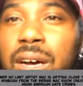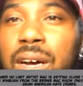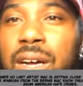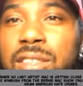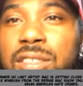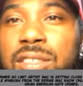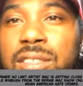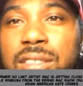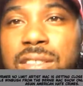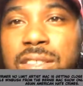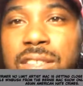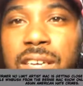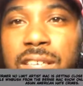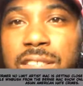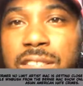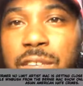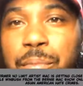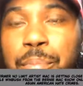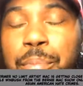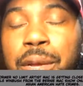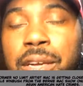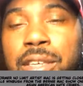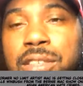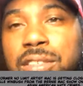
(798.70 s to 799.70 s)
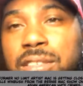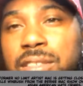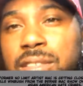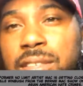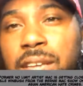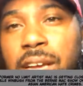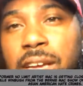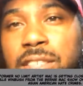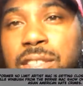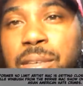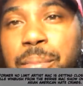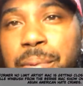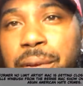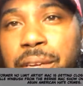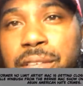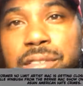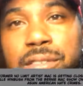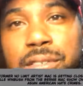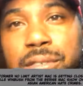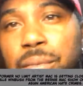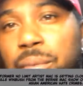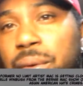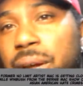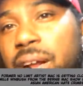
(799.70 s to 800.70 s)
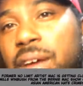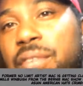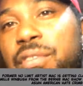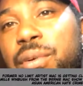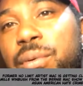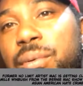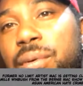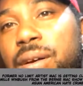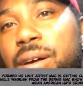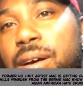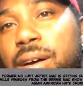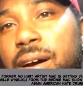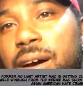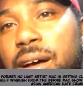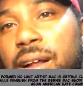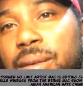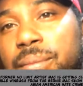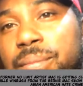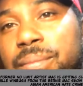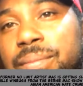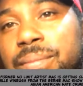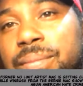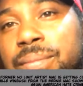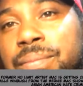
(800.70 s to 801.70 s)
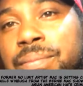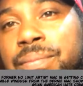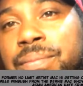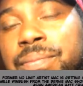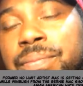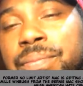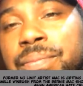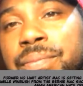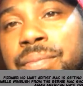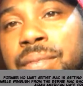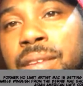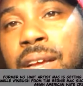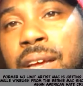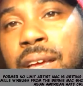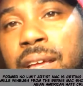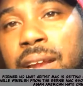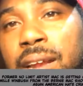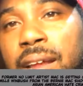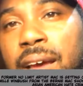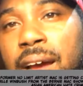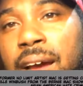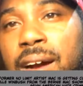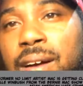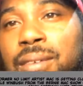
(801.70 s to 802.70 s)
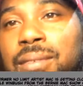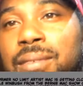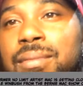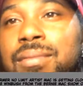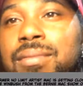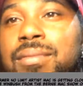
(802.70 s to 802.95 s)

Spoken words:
suggestive pictures, sexy pictures, whatever you want to call them. Now,